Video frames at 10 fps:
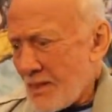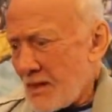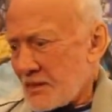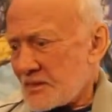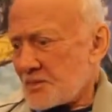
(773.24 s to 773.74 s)

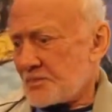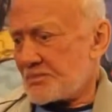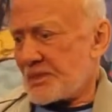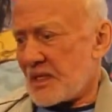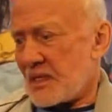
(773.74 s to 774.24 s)
It's
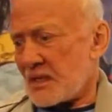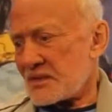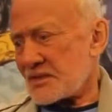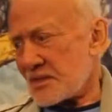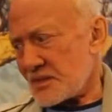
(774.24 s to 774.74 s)

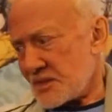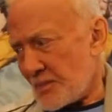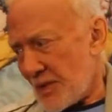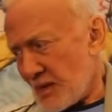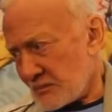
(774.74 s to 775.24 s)
because there's a
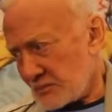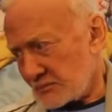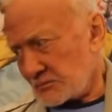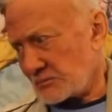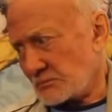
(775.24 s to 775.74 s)
mountain,